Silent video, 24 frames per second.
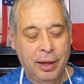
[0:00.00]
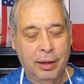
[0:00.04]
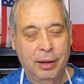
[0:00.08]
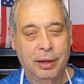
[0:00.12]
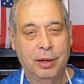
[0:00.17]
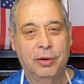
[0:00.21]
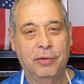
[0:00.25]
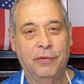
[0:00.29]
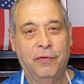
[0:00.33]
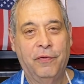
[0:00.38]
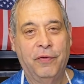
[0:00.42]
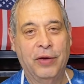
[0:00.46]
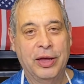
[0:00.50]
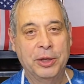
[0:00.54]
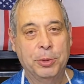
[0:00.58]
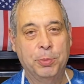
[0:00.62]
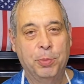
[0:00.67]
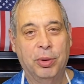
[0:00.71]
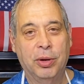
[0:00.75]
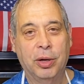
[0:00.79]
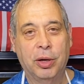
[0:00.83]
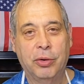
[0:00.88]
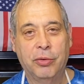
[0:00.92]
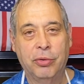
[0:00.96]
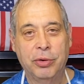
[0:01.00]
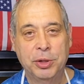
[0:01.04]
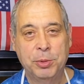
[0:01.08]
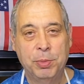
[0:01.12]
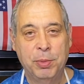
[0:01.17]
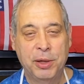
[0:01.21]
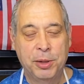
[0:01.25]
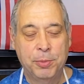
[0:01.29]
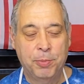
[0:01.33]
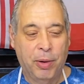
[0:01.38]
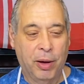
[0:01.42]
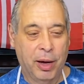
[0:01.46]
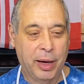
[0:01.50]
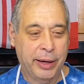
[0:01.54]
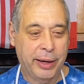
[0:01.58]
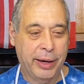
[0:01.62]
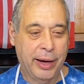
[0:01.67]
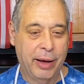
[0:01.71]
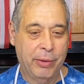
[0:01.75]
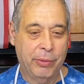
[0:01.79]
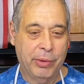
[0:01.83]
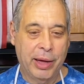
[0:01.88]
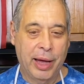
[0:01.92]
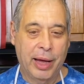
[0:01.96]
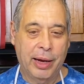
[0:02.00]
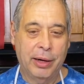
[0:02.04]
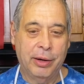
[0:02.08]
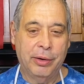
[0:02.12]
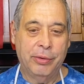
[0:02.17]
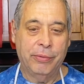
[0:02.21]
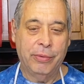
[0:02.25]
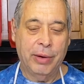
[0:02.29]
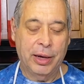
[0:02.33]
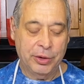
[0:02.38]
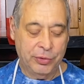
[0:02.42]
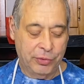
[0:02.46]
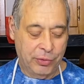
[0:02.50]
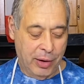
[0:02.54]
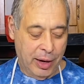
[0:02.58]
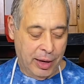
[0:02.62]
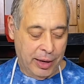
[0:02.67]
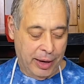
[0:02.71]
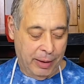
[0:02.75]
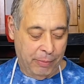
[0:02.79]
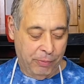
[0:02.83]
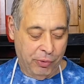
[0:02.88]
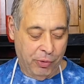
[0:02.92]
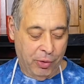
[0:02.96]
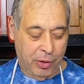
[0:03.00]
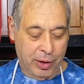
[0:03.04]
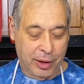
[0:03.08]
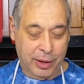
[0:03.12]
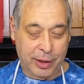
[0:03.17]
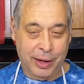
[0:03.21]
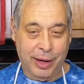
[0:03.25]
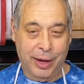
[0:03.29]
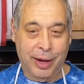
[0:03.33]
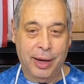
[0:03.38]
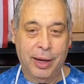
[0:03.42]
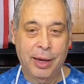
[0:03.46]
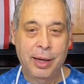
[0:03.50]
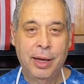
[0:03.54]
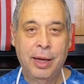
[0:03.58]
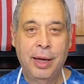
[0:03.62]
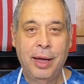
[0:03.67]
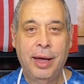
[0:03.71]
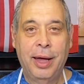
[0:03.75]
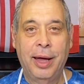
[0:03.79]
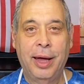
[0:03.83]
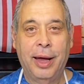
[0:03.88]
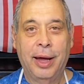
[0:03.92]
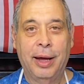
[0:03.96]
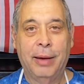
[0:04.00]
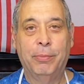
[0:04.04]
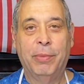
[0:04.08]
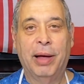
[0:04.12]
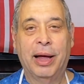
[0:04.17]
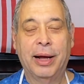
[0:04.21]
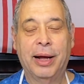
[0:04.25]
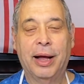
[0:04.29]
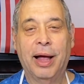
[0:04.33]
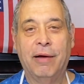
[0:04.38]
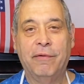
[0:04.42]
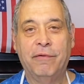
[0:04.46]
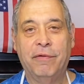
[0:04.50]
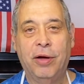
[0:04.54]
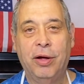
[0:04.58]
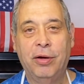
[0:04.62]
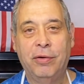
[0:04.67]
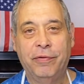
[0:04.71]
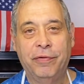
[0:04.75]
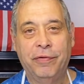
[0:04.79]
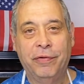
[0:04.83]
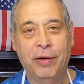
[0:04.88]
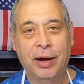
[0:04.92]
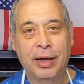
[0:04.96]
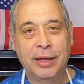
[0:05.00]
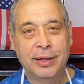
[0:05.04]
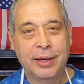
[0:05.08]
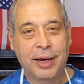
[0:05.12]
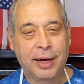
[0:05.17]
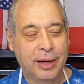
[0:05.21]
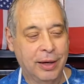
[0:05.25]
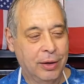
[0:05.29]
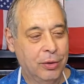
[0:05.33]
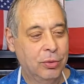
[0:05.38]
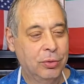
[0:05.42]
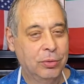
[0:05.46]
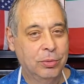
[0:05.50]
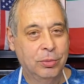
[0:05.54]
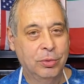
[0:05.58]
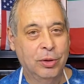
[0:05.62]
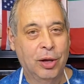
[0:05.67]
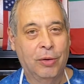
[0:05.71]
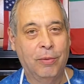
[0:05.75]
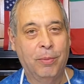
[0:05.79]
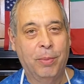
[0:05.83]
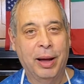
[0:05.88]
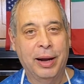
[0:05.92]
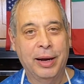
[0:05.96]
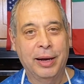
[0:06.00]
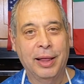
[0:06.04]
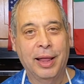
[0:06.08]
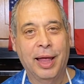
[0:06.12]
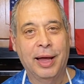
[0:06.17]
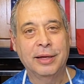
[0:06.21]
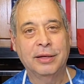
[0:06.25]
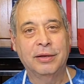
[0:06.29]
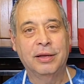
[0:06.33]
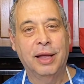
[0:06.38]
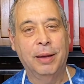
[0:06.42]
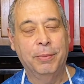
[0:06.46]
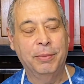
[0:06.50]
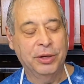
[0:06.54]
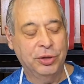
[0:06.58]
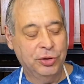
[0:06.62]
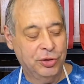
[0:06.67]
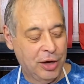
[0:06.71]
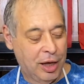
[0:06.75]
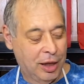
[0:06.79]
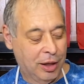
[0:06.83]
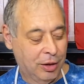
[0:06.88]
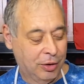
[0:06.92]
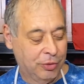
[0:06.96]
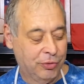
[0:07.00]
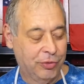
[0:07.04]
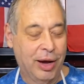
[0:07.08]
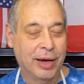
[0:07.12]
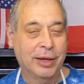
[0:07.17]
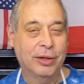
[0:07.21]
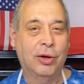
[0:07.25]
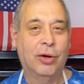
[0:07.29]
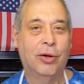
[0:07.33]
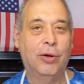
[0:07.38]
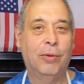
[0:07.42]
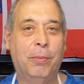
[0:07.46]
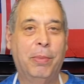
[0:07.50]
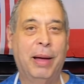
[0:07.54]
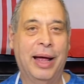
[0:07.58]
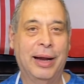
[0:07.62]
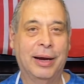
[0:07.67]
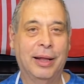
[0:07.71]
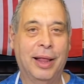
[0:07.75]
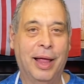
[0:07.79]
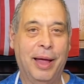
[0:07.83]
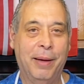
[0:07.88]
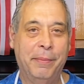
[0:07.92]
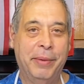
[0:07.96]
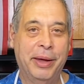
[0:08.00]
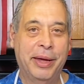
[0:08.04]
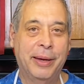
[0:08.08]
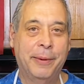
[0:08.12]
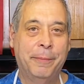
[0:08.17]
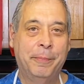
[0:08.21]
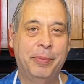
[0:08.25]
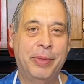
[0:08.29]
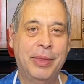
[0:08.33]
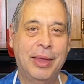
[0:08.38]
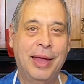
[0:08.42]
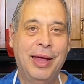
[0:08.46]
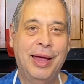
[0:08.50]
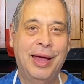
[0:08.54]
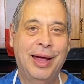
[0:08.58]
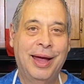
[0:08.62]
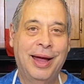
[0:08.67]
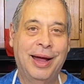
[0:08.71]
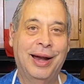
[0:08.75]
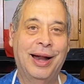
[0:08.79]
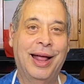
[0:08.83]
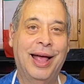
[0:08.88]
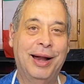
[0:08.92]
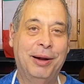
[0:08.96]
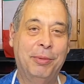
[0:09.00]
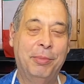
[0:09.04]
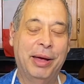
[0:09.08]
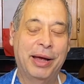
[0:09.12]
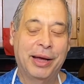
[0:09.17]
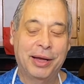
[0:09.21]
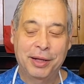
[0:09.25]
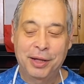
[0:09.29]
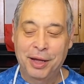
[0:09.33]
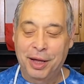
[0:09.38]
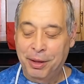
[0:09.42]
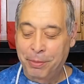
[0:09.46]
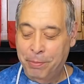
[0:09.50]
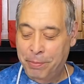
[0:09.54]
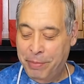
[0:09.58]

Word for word: little Facebook Christmas party that we had at a restaurant. and I brought it there, and my Gavone friend, they, nobody likes limoncello, drank the bottle on me, and I had to make another